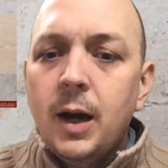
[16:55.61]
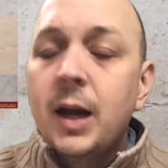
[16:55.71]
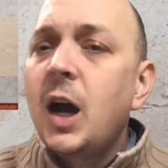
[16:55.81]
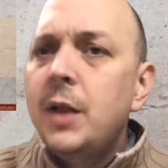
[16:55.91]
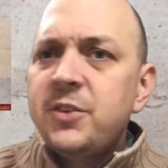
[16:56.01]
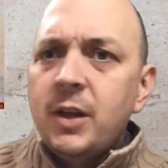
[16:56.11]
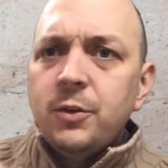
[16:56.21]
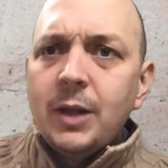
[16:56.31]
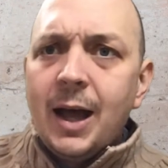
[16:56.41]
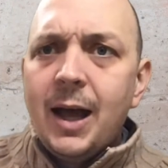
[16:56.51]

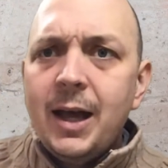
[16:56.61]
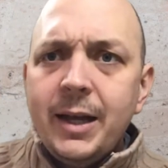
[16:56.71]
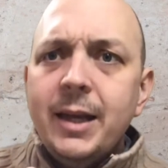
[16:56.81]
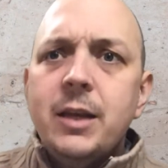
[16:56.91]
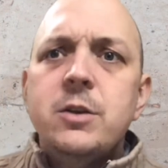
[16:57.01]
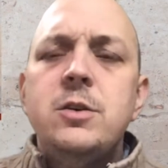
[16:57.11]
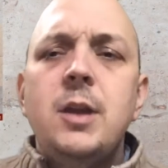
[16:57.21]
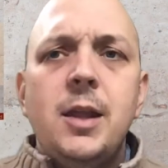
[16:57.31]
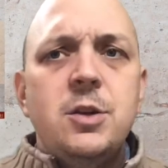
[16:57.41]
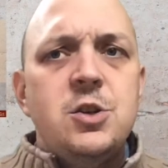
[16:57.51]
Consonantal I
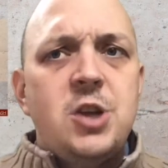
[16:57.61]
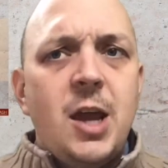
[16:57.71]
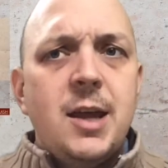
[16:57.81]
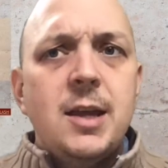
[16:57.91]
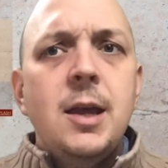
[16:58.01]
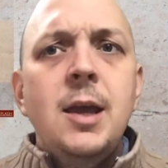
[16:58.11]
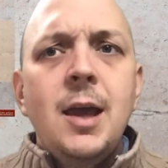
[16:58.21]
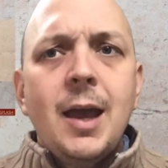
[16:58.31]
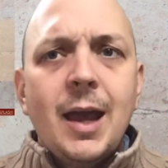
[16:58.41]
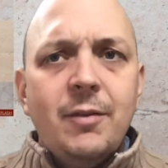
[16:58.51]
and J
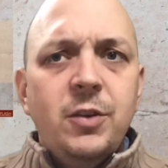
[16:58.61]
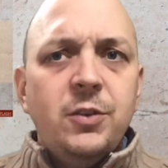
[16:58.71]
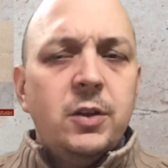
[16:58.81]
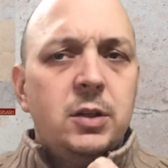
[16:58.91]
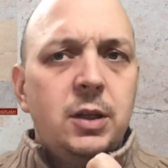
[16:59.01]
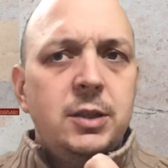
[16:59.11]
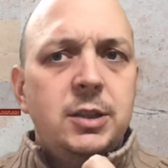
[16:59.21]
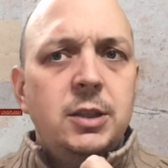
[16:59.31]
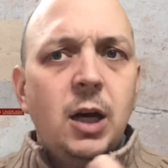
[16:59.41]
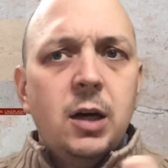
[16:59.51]
have this
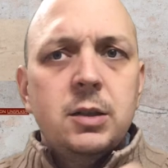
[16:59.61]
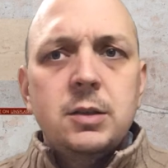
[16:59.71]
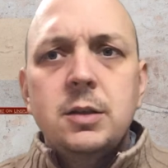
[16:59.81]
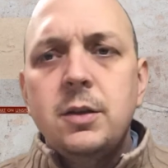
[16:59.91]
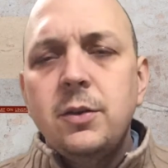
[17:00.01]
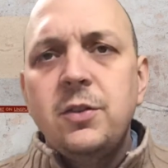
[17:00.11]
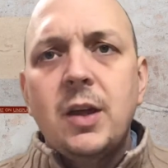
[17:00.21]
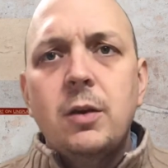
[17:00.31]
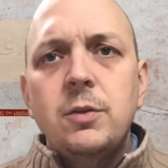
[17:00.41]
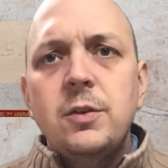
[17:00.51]
y
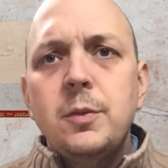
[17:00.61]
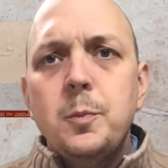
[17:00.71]
sound,